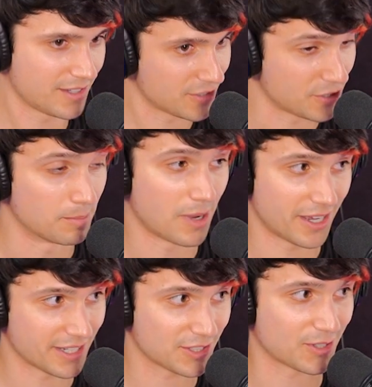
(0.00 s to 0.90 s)
to
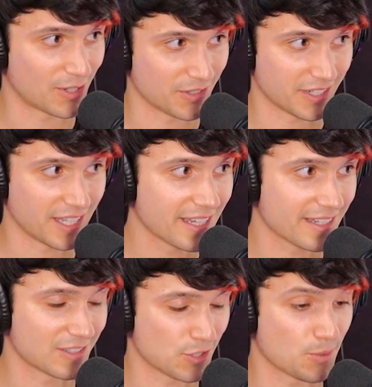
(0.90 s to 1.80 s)
monitor all the
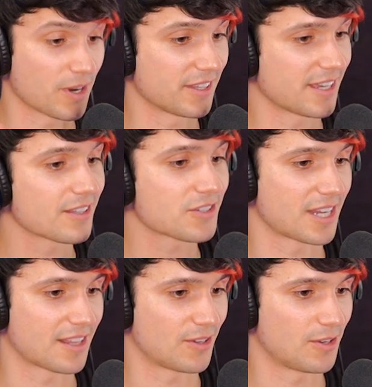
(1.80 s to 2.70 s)
kids who were on the other
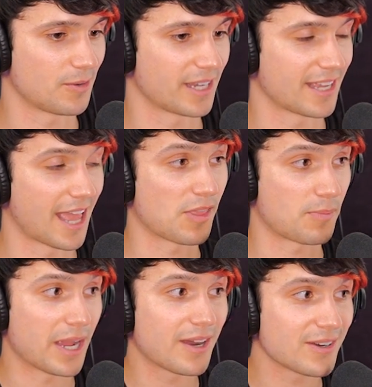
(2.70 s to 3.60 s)
side of the hallway. And the
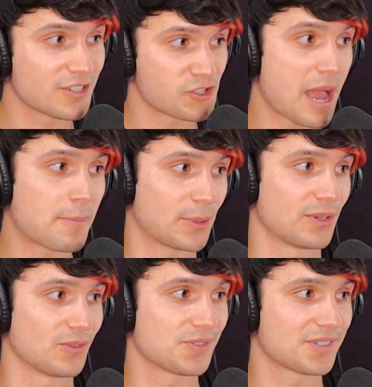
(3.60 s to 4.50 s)
parent
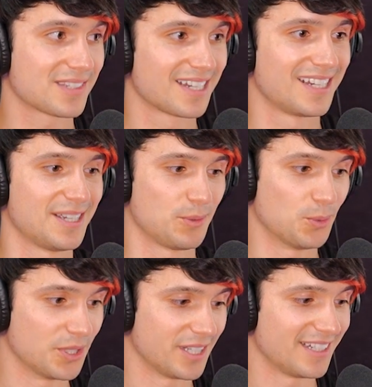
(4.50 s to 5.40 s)
chaperones
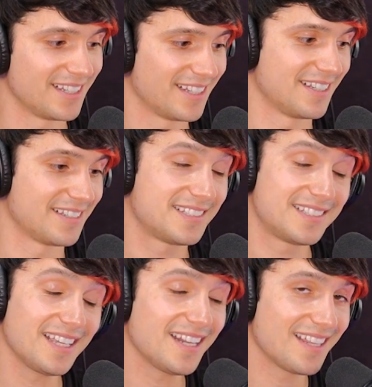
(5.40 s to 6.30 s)
would
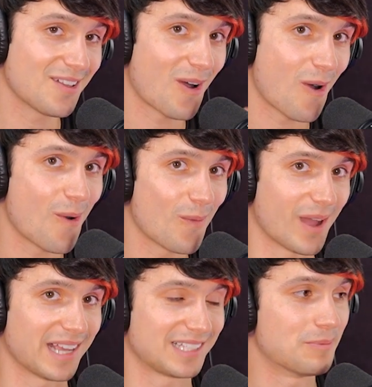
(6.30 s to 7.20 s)
sit in the
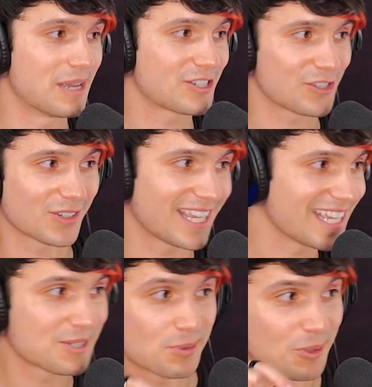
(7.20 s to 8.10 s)
hallway to make sure
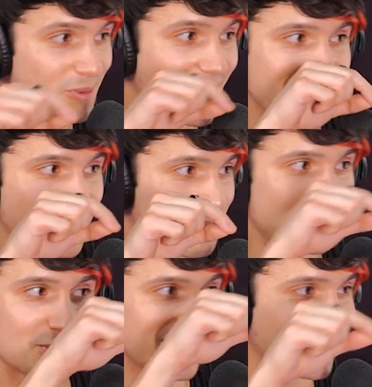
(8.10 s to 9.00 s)
kids weren't running in
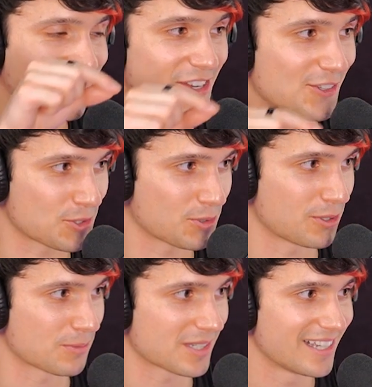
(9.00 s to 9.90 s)
between each other's
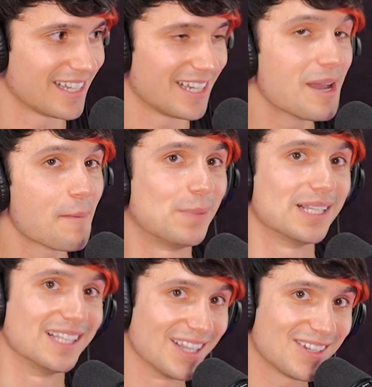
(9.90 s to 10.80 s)
rooms.
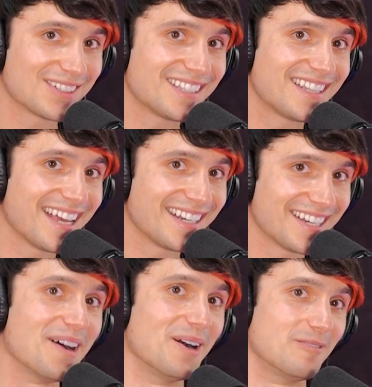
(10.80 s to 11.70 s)
But little did they
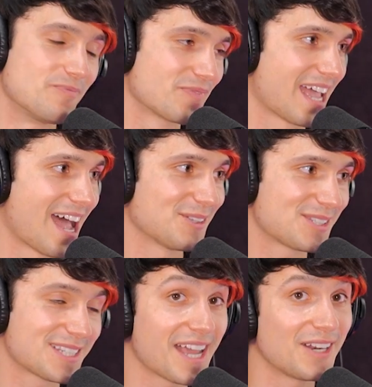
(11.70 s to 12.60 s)
know,
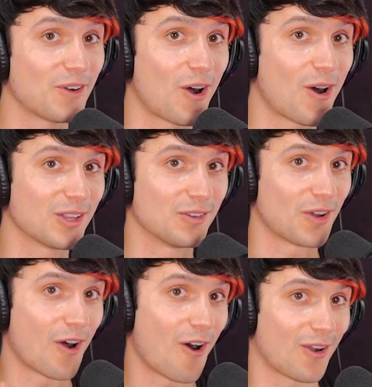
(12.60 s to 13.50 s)
outside of all of
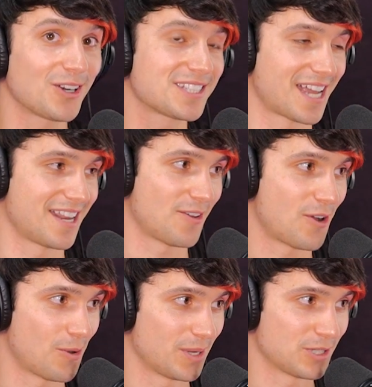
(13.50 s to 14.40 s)
our side of the
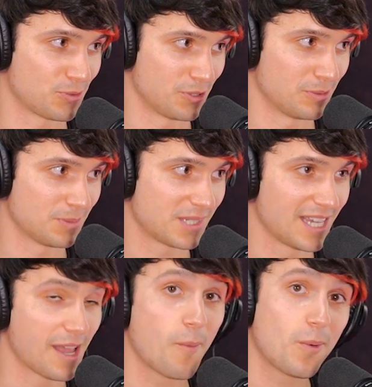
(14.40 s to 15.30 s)
hallway's rooms
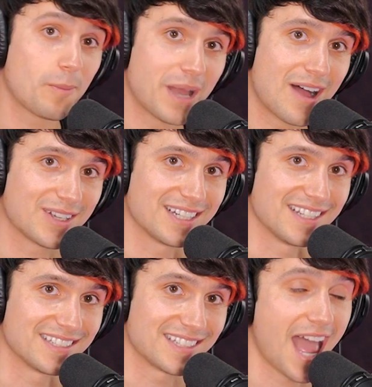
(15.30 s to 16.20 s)
were
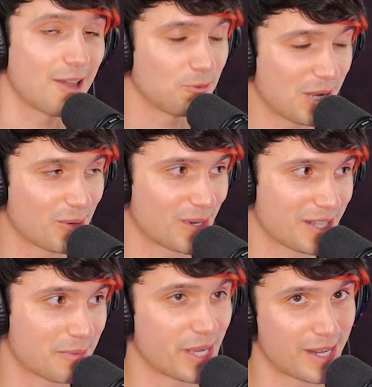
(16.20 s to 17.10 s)
balconies, and we were
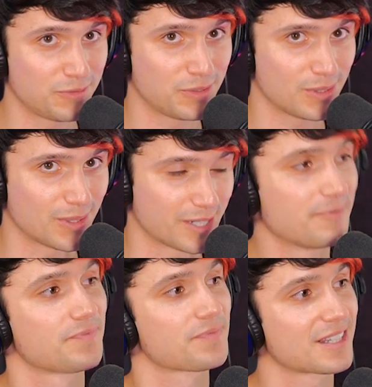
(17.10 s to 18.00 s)
on the bottom floor.
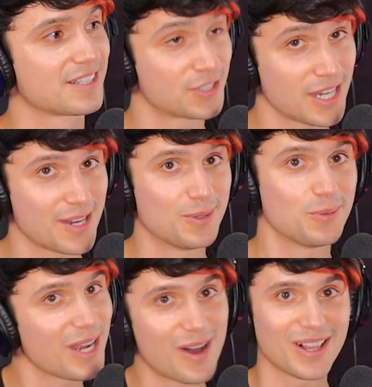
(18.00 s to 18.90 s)
So
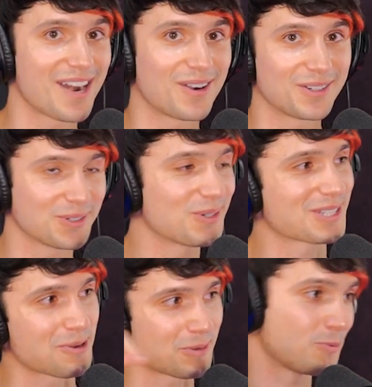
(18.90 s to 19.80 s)
we all had our
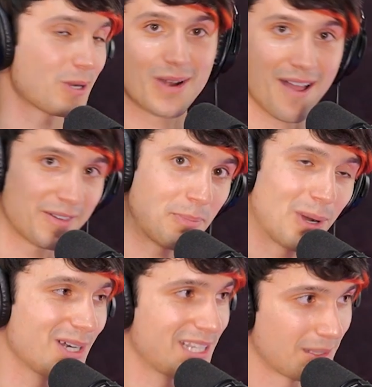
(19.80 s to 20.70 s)
doors open, and we were having a
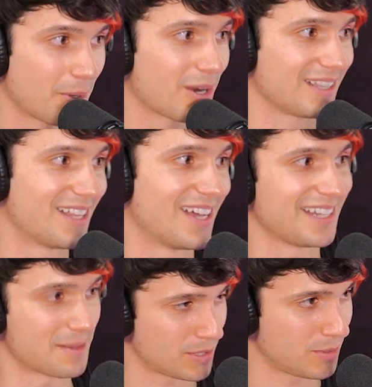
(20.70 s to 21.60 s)
party in the parking
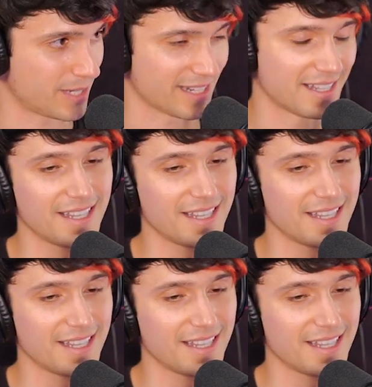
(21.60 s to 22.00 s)
lot in between.